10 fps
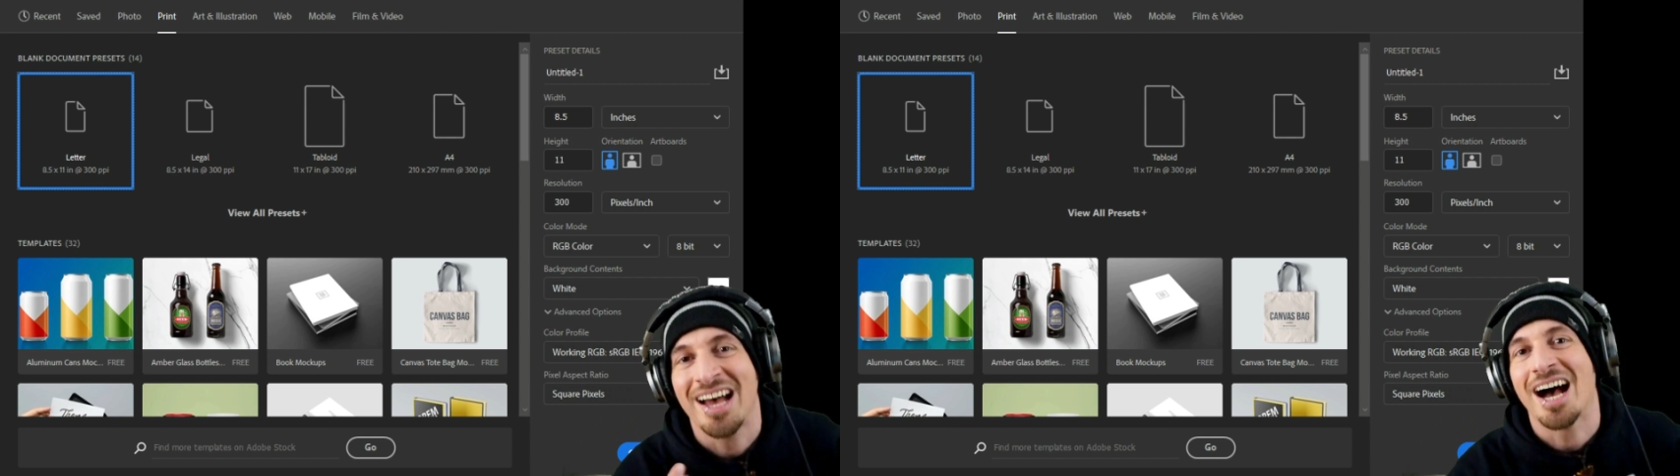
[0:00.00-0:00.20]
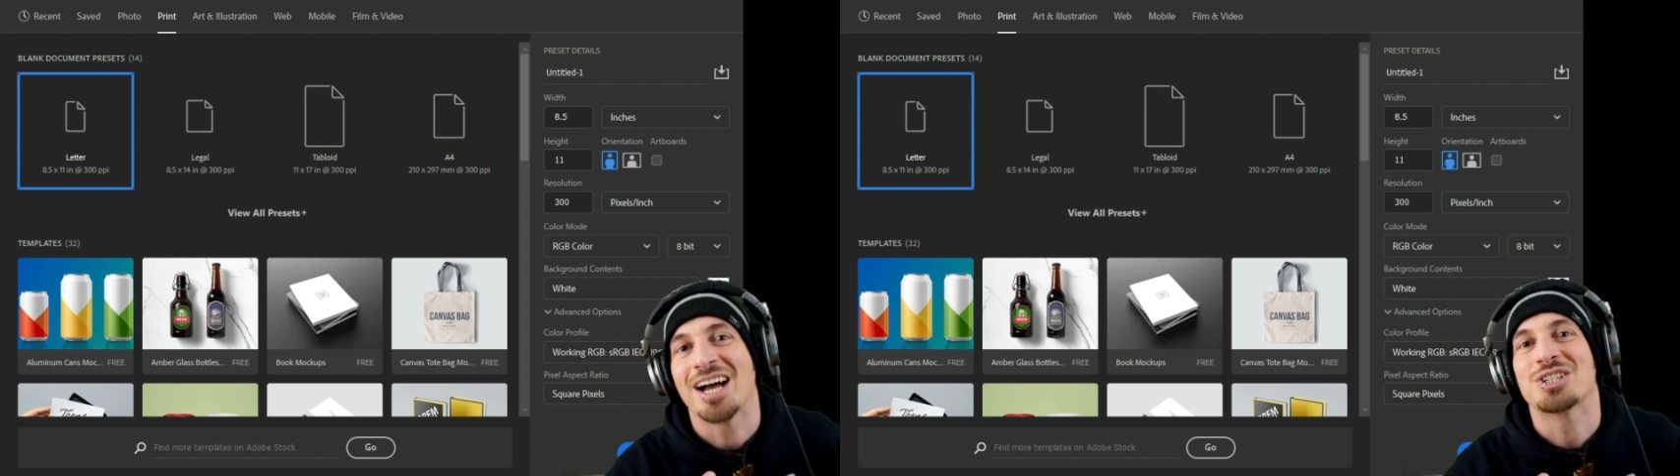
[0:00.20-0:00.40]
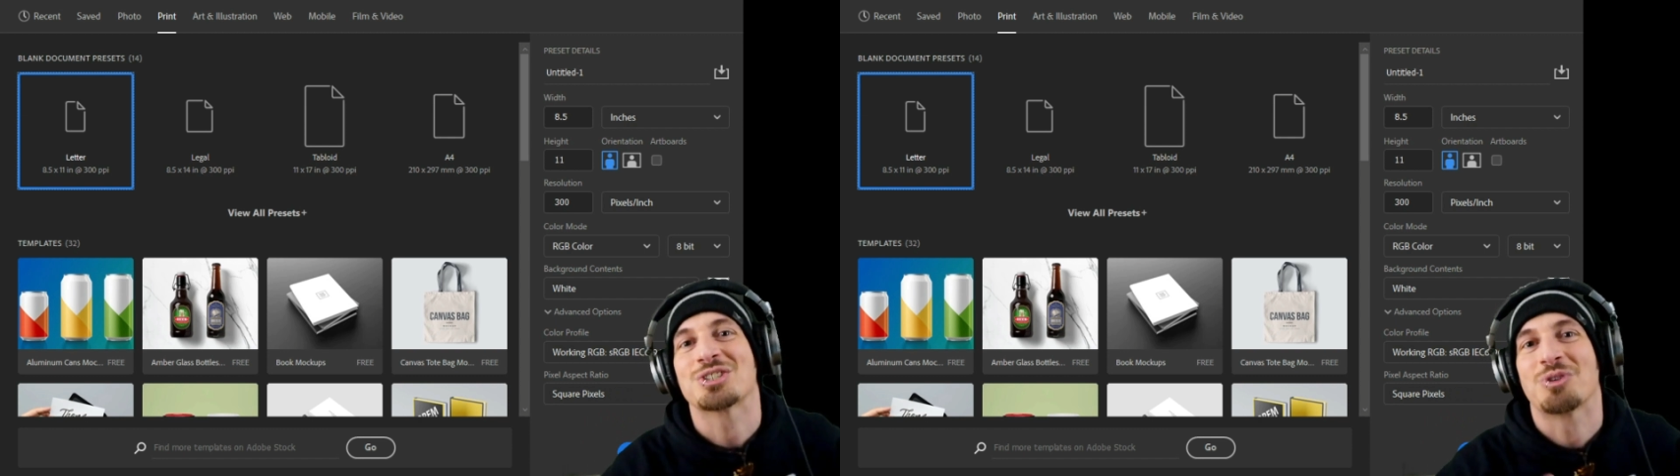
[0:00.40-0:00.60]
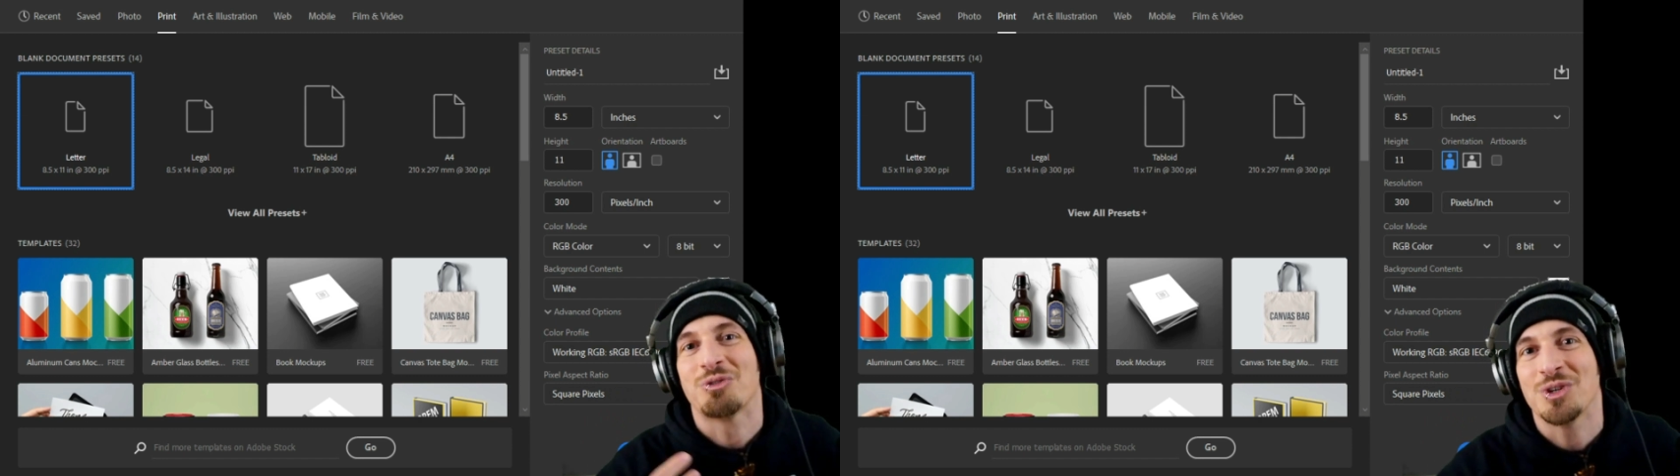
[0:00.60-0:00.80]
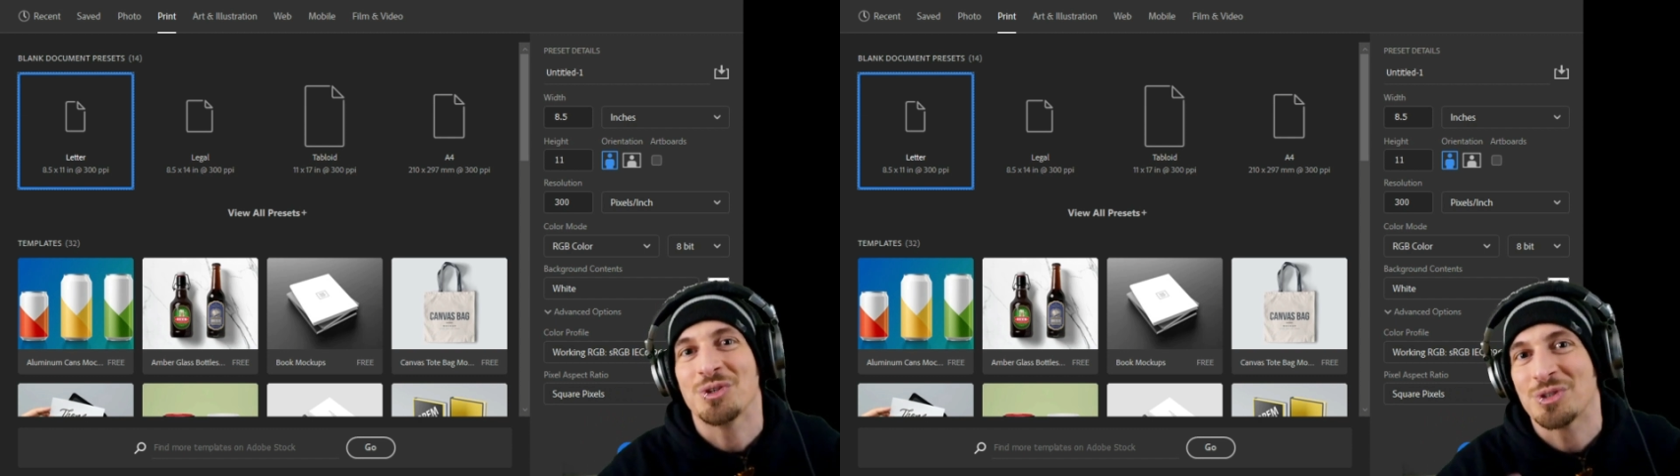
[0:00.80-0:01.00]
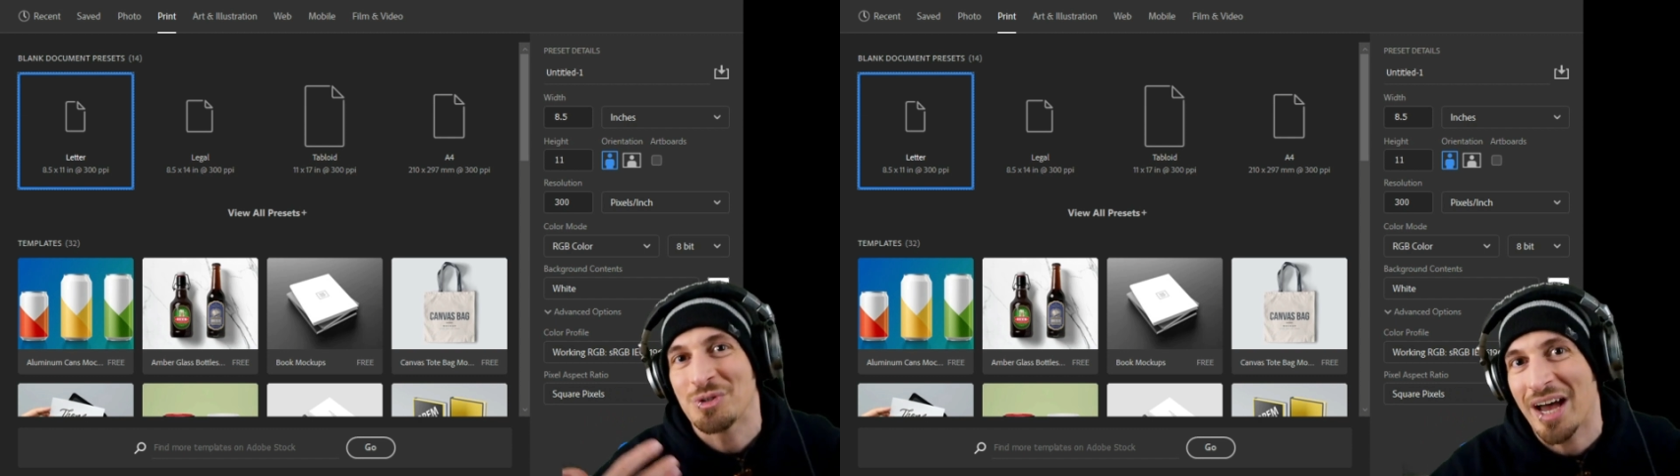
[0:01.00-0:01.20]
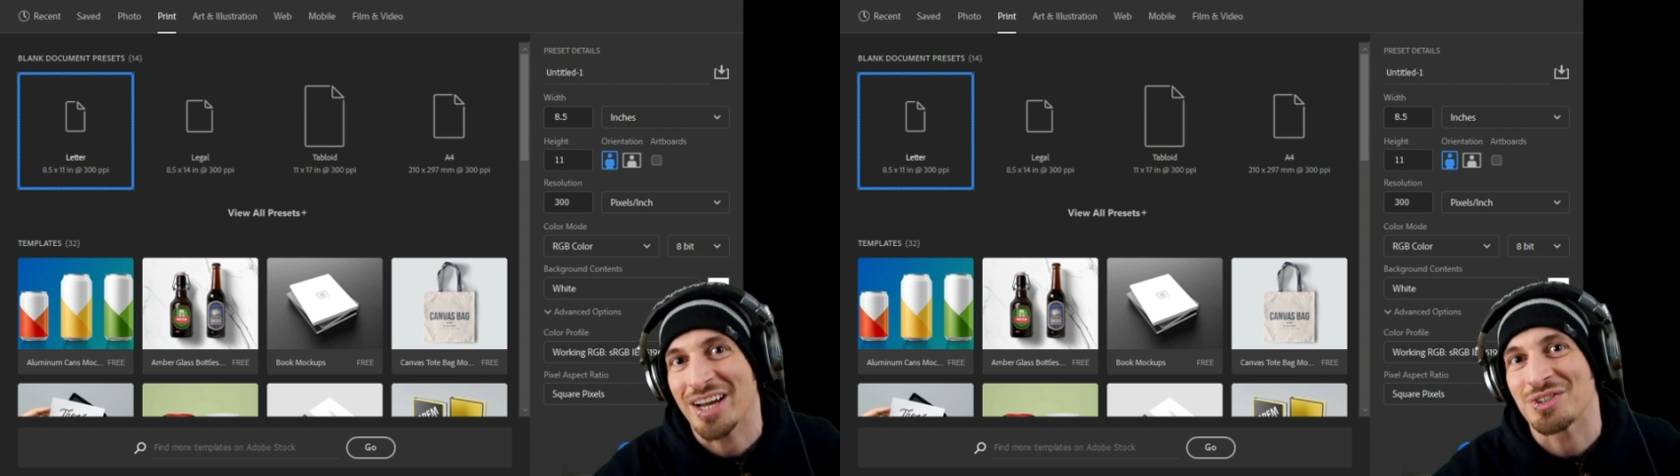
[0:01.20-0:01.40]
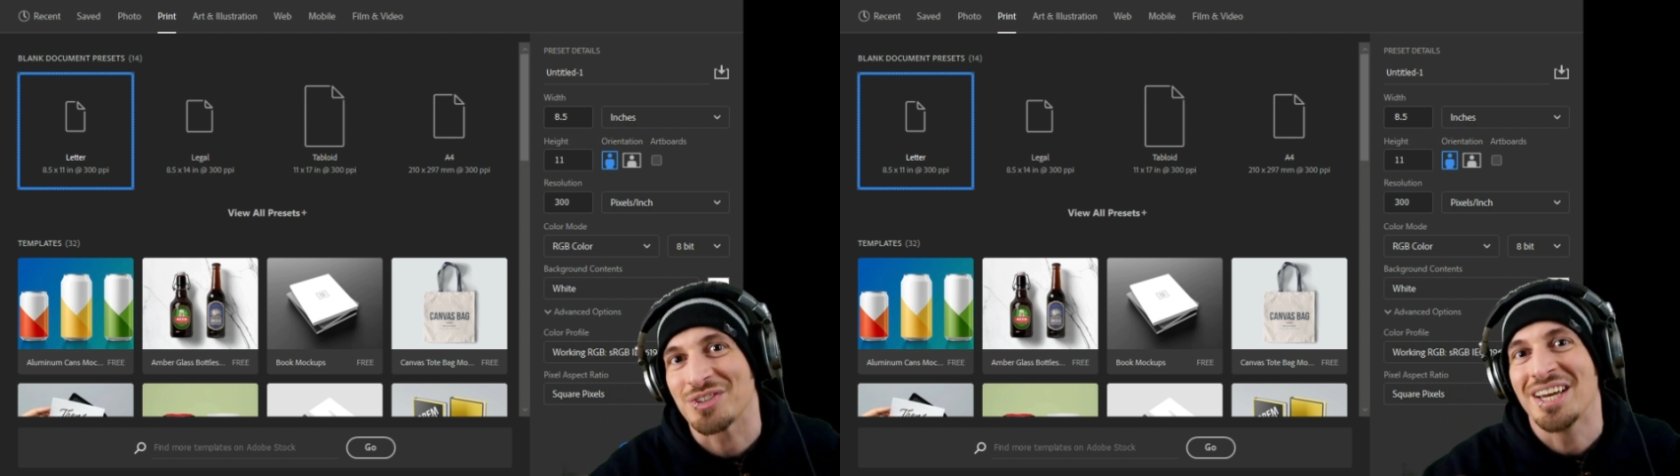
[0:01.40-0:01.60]
I just refuse to
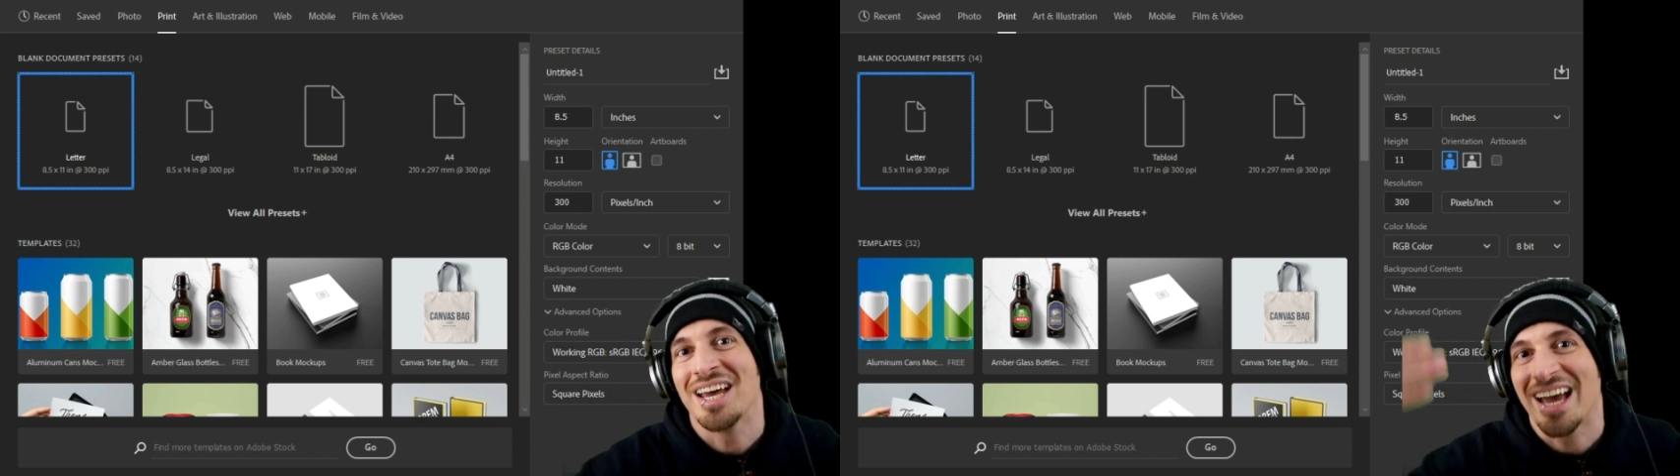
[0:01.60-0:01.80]
actually